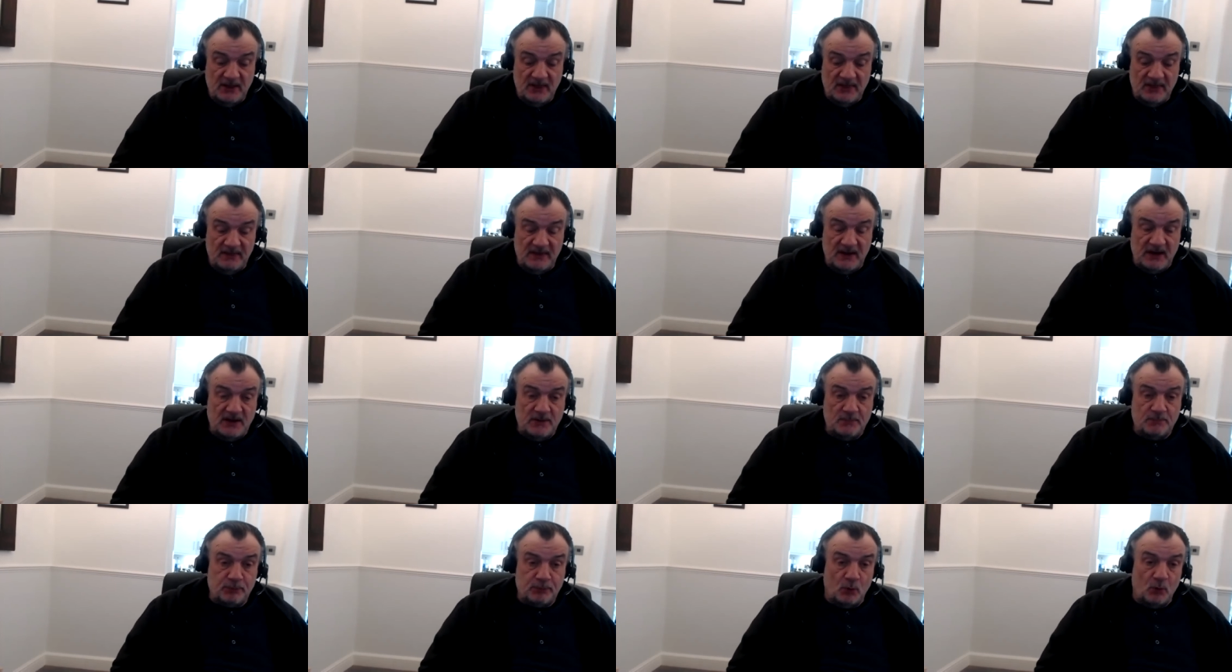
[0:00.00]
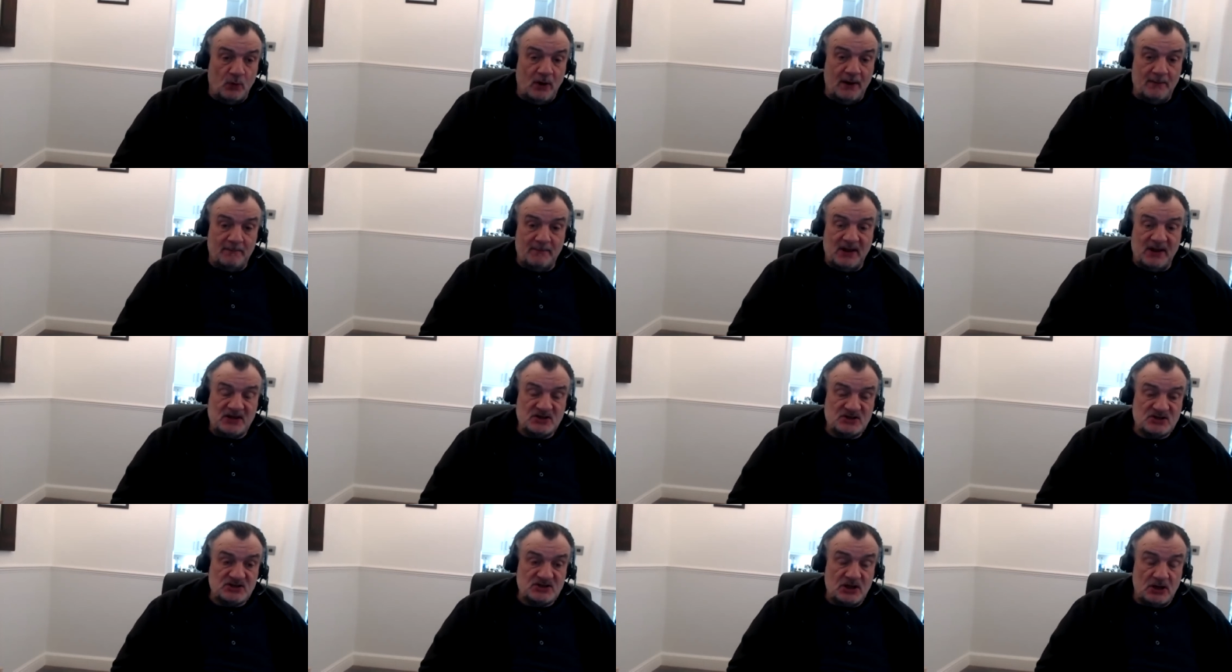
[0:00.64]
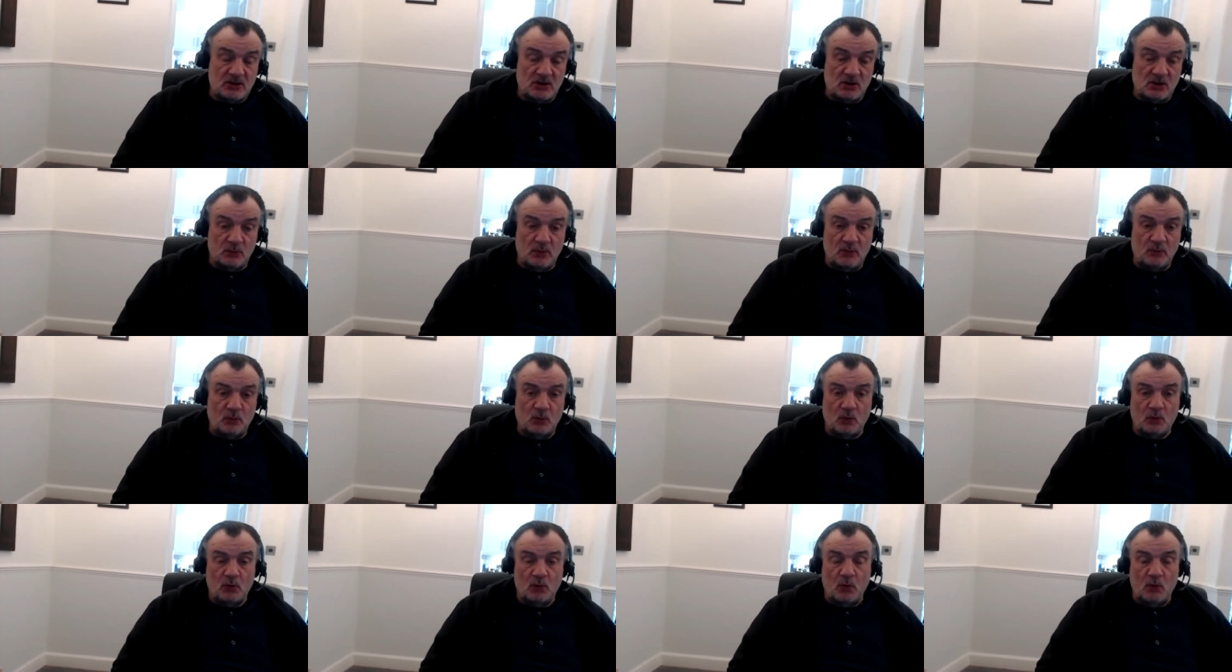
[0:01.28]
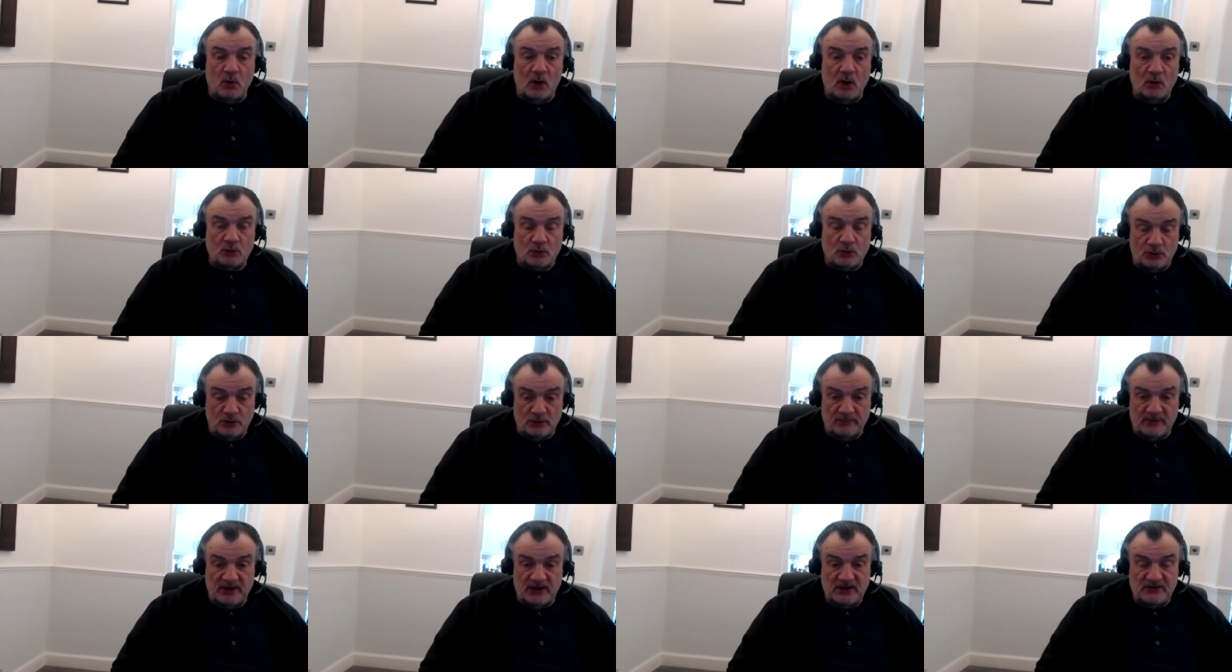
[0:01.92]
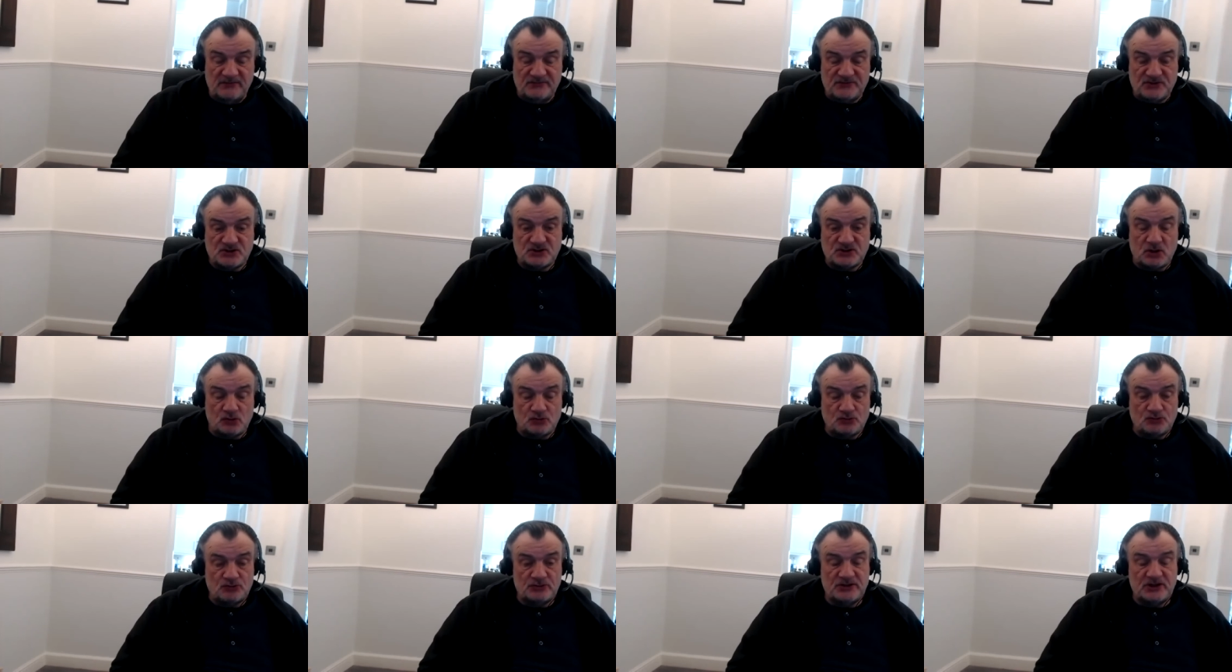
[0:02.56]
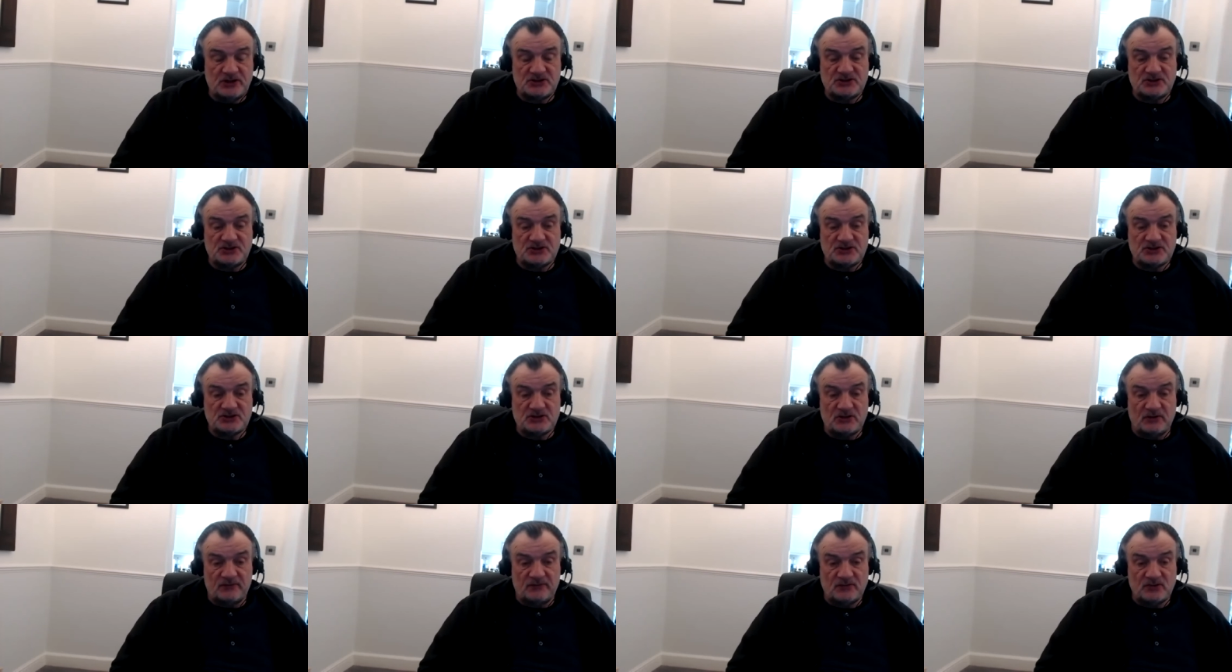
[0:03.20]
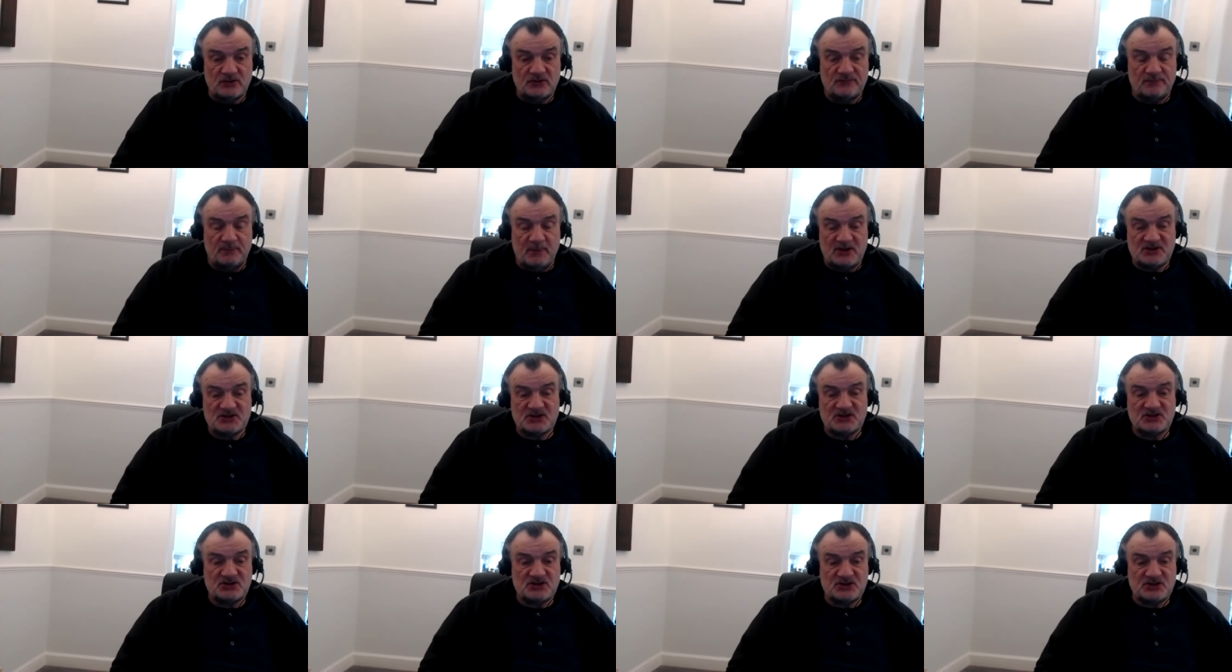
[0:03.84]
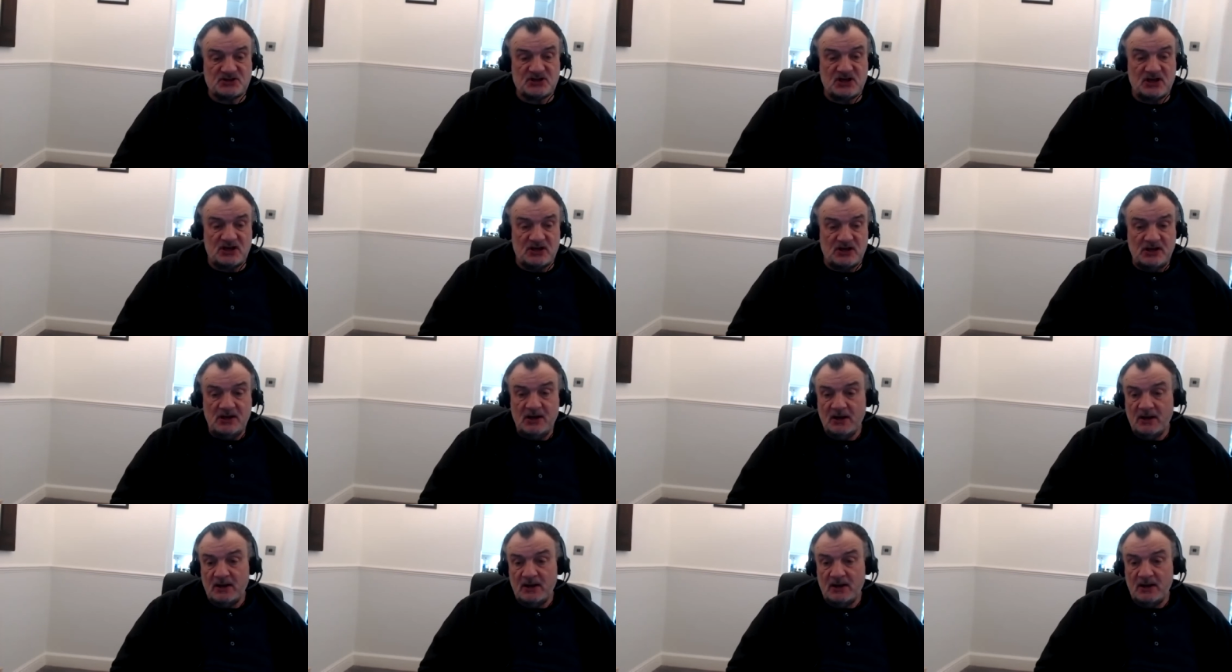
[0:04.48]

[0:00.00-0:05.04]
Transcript: Then he brought up Man City, and I went, whoa, whoa, hold on a minute, you've just contradicted yourself because Manchester City